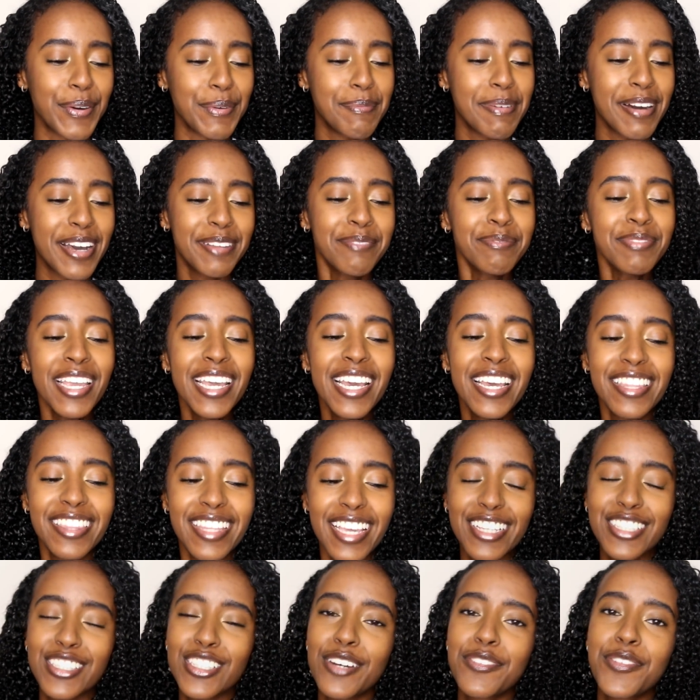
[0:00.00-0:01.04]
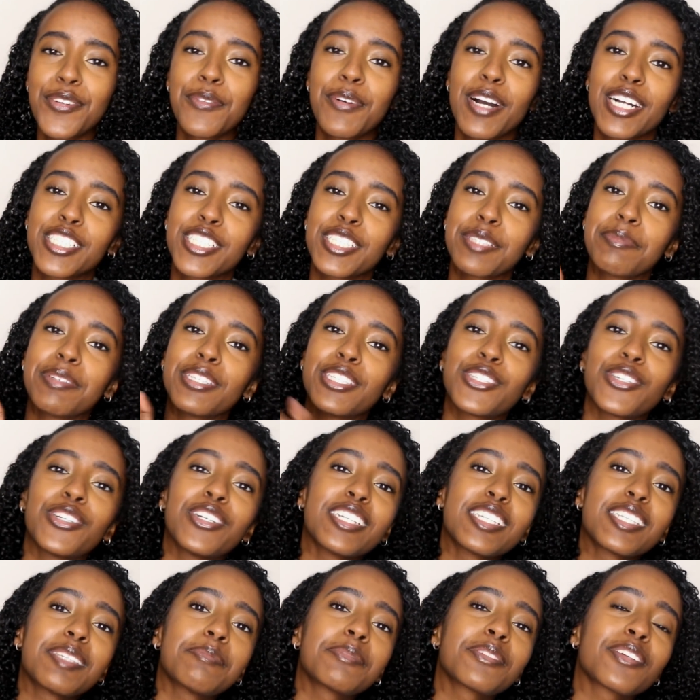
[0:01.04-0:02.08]
But thanks y'all for watching. Be sure to
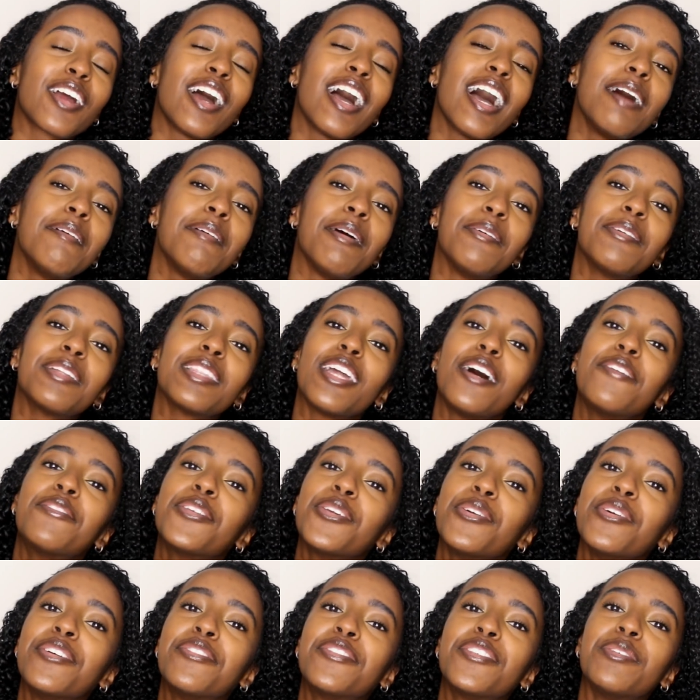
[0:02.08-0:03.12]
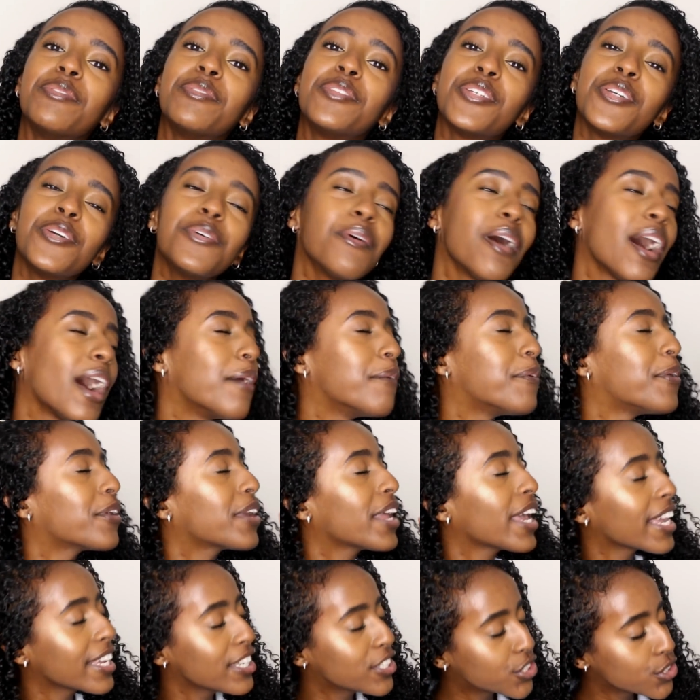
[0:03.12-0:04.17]
subscribe. I would love you if you do. I won't
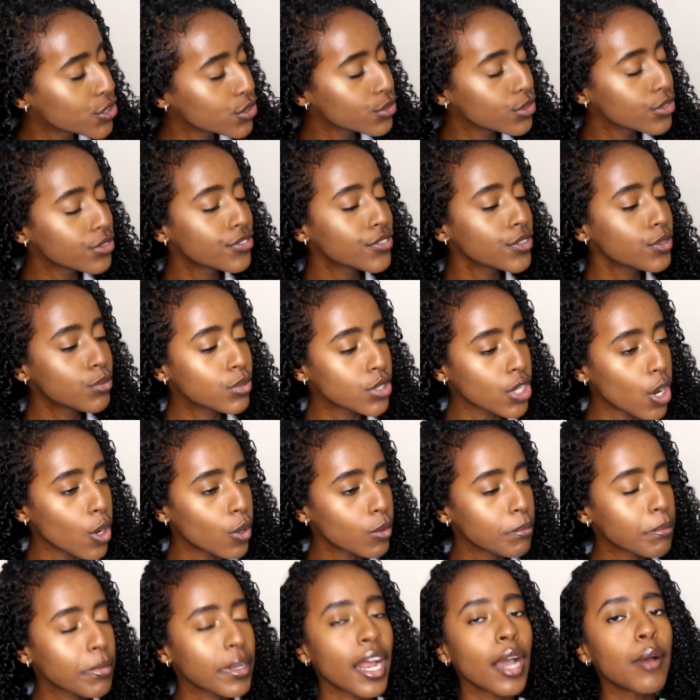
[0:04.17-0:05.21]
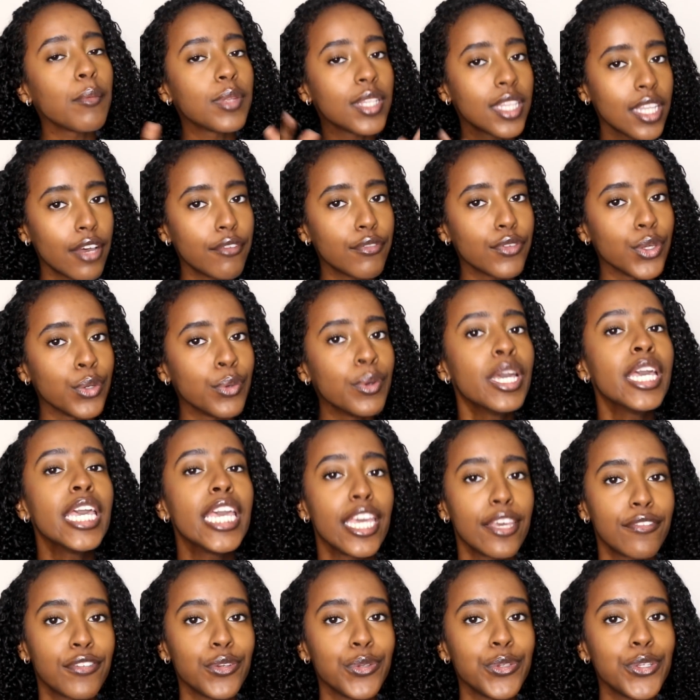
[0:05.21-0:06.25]
hate you if you don't, but I would love you
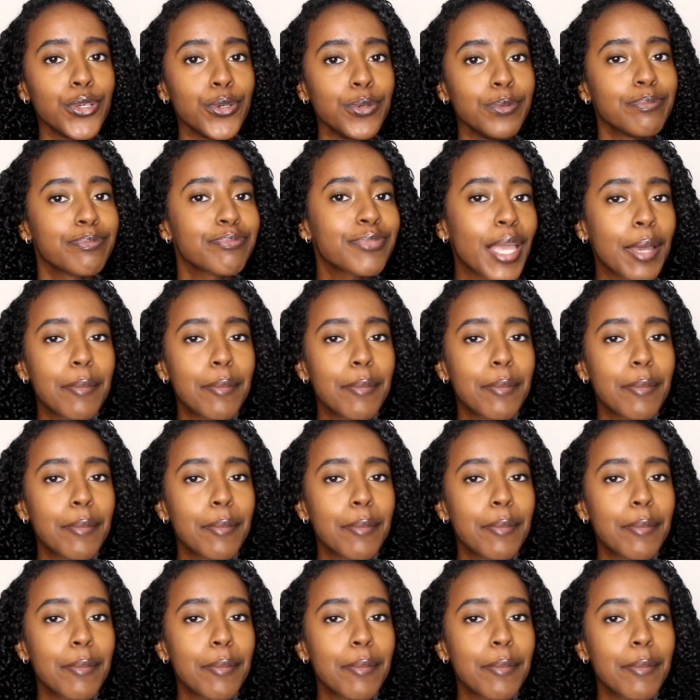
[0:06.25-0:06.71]
if you do.